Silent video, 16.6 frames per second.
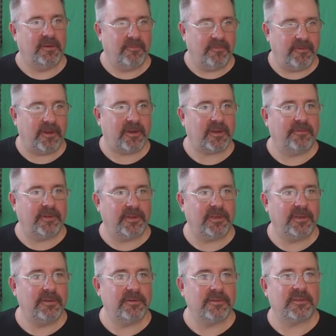effectively
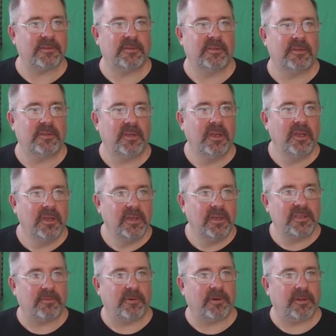use
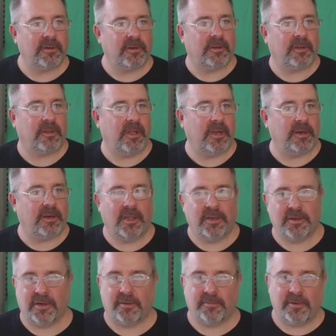Spring Cloud
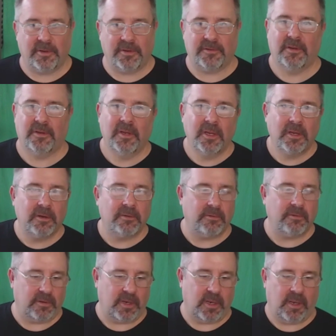Contract, because
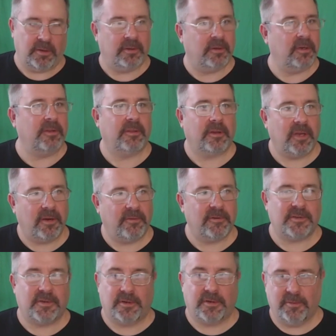underneath the
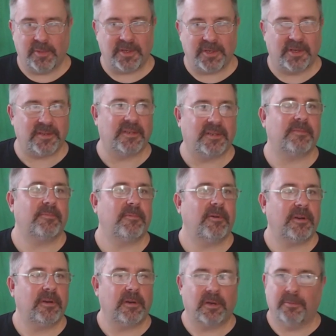covers, you're going to be testing
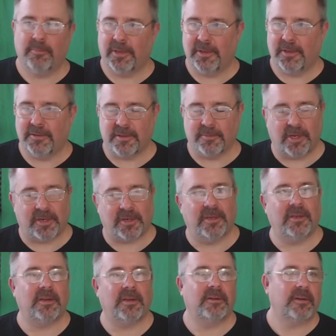Spring, you're going to be using
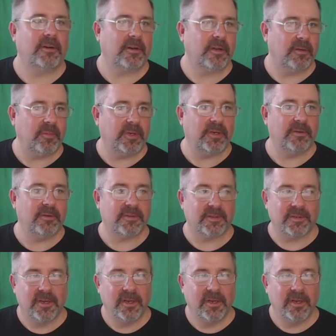Makito, you're going to be using.